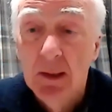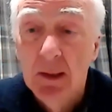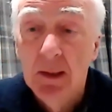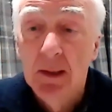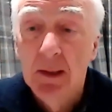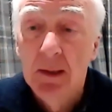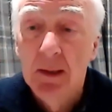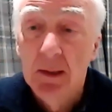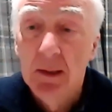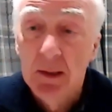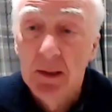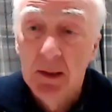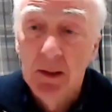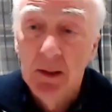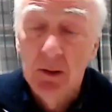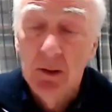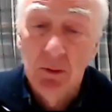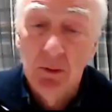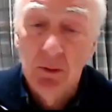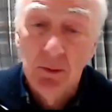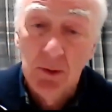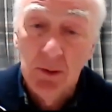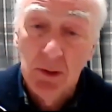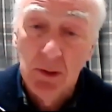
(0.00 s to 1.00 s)
and his
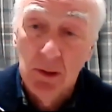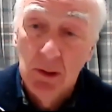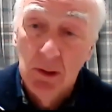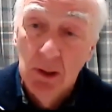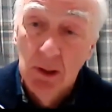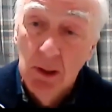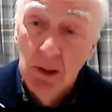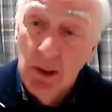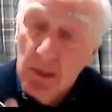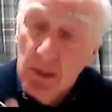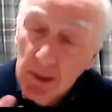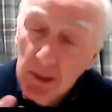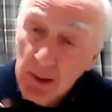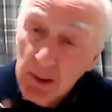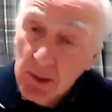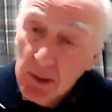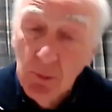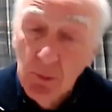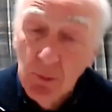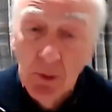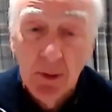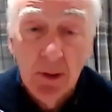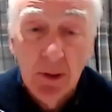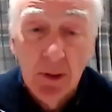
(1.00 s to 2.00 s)
angels.
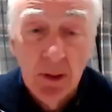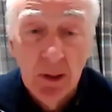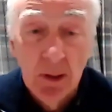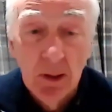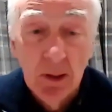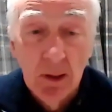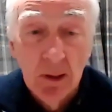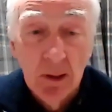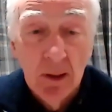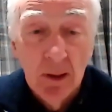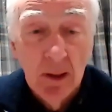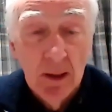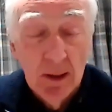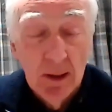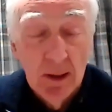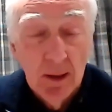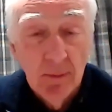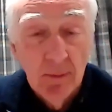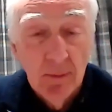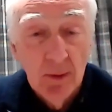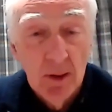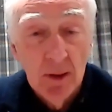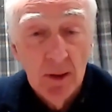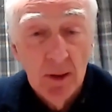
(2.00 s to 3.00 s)
That's what the
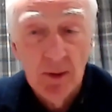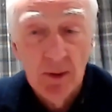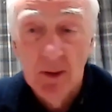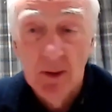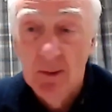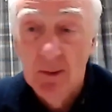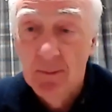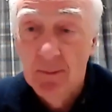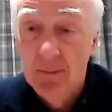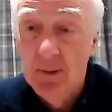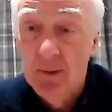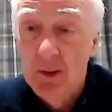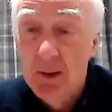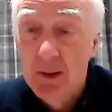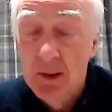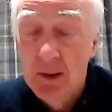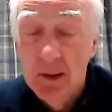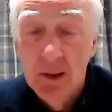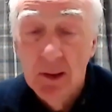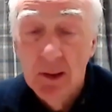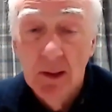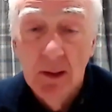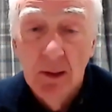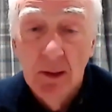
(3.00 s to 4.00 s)
everlasting
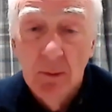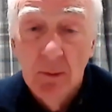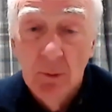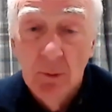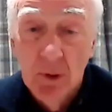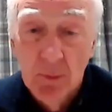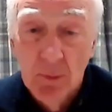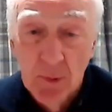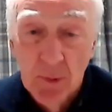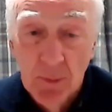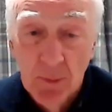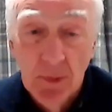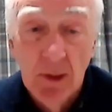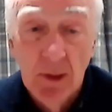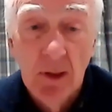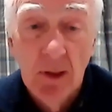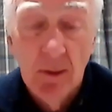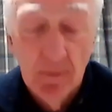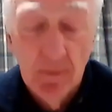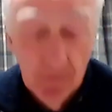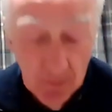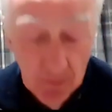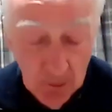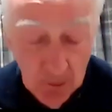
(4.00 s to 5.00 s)
fire was
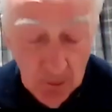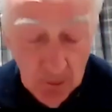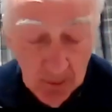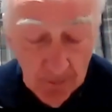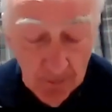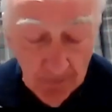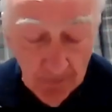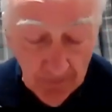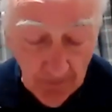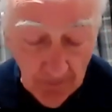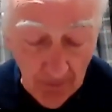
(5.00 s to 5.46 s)
prepared for.